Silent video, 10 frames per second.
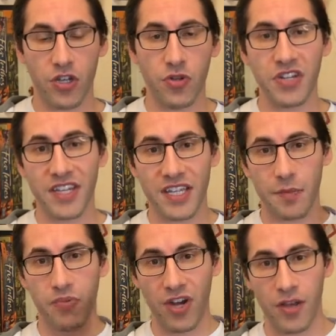need to get
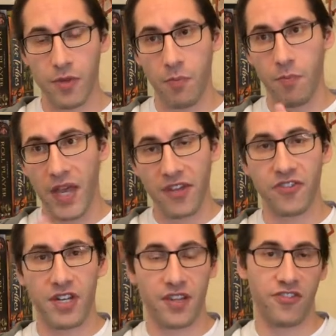the
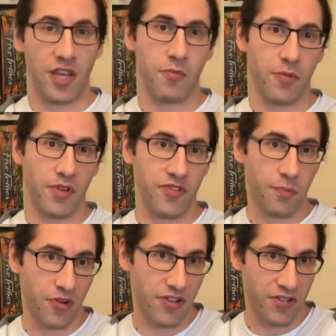medicine in the same room as the
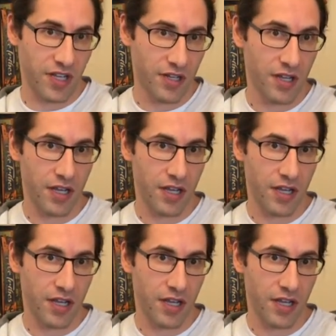president.